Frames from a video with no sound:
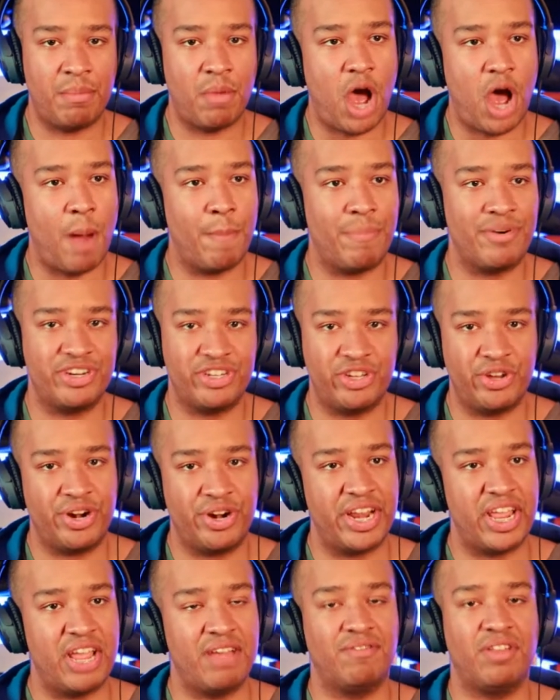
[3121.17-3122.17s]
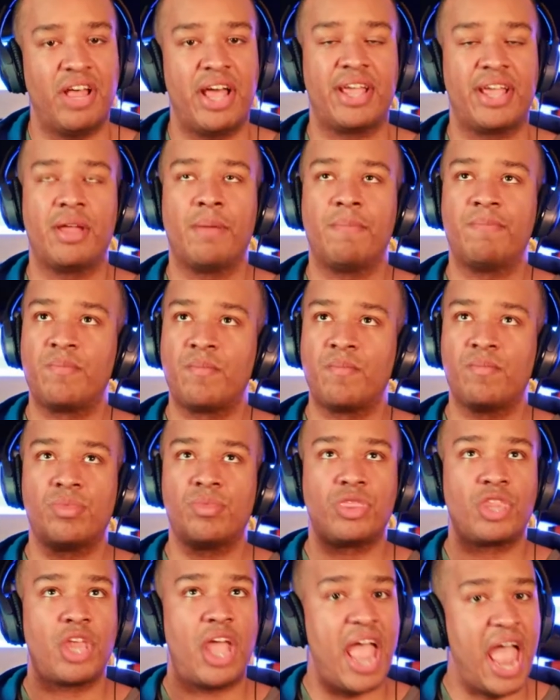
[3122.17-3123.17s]
opportunity of like
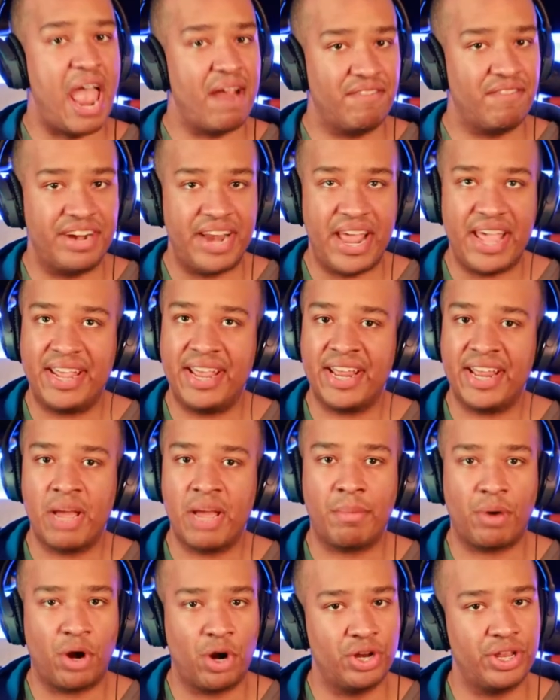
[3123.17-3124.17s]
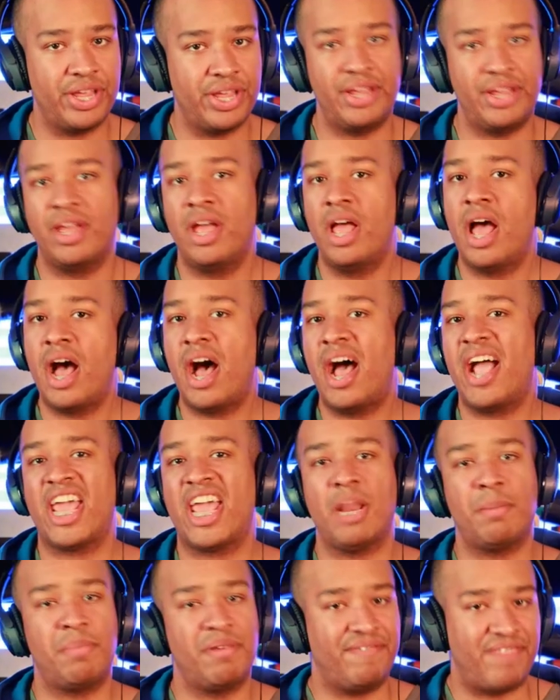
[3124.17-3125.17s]
every day getting up early i get up
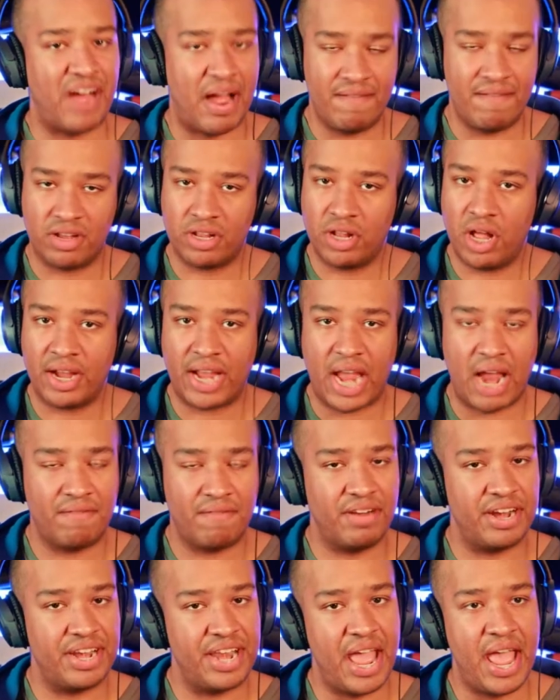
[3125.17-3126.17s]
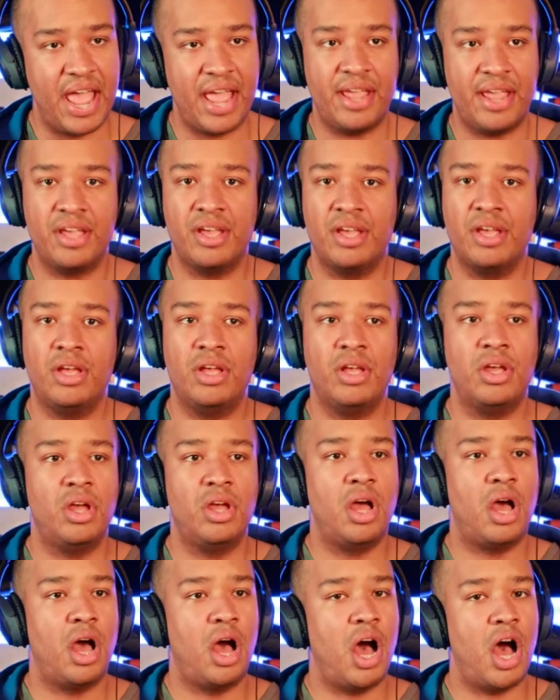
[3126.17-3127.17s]
at five o'clock every day
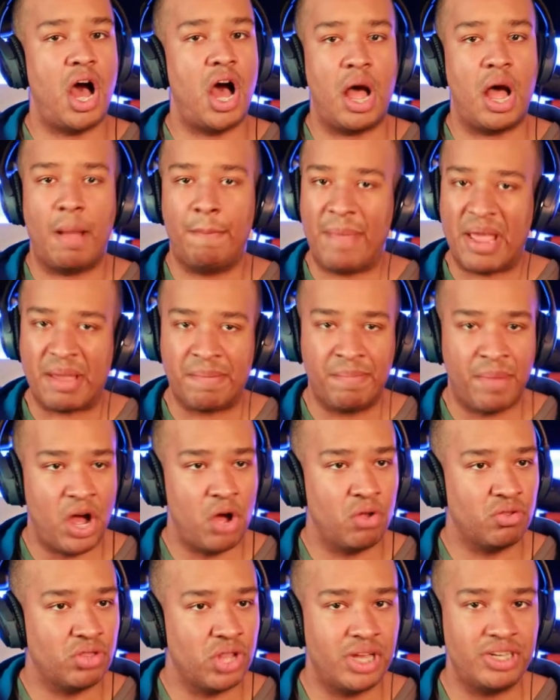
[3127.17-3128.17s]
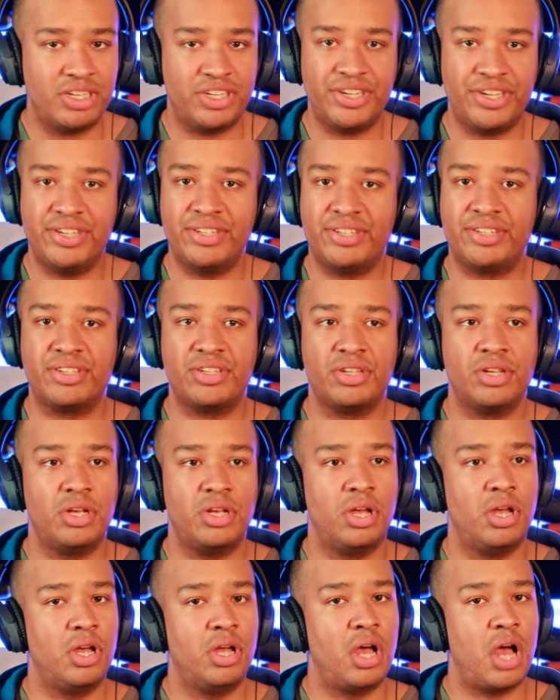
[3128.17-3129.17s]
uh make my own lunches
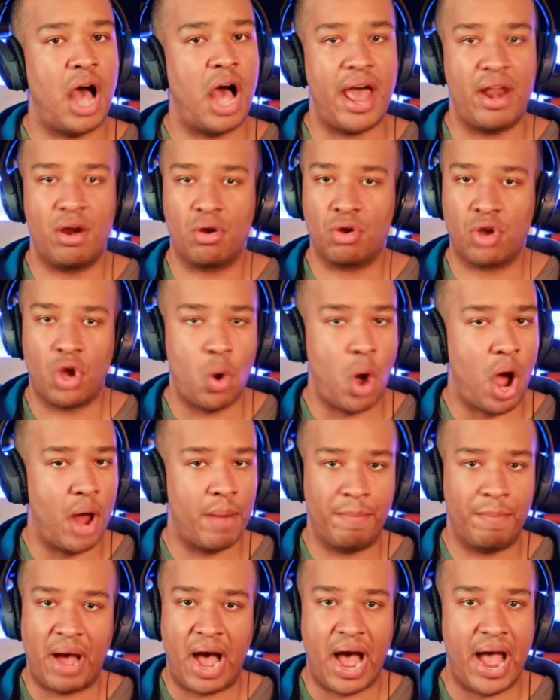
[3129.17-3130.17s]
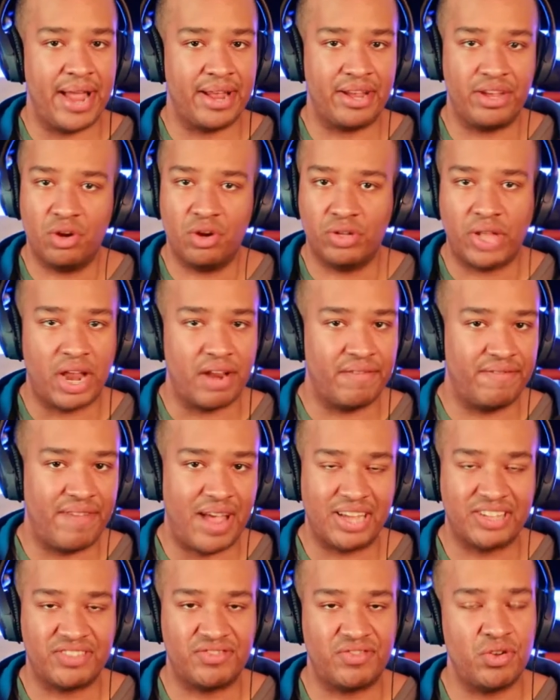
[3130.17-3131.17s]
i don't go out and buy you know a lot of
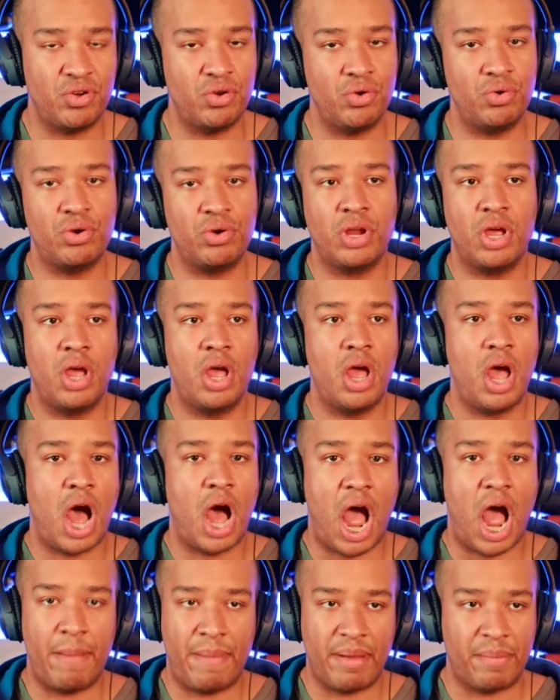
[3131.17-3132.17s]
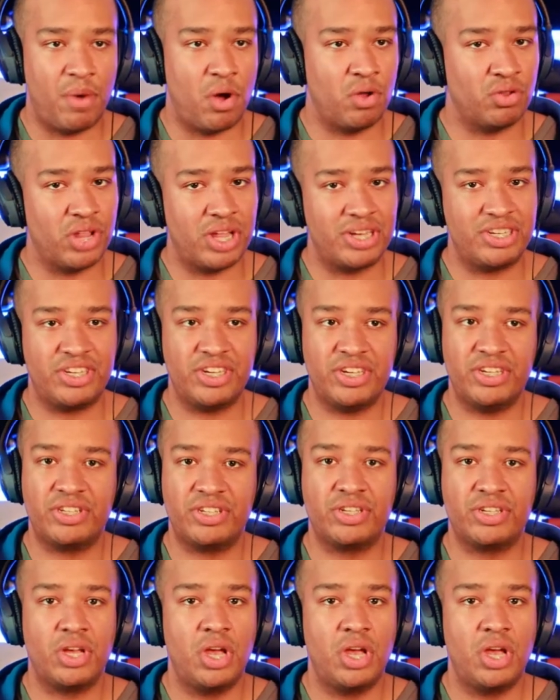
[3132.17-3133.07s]
fast food i make my own lunches